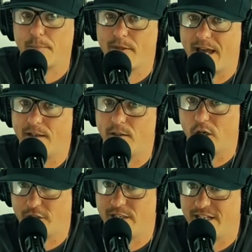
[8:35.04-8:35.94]
that
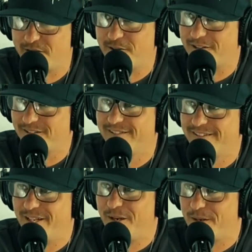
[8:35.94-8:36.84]
on you either.
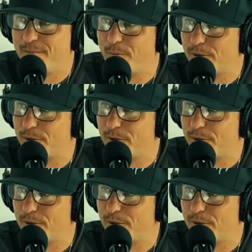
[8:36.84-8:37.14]
You know what I mean? We're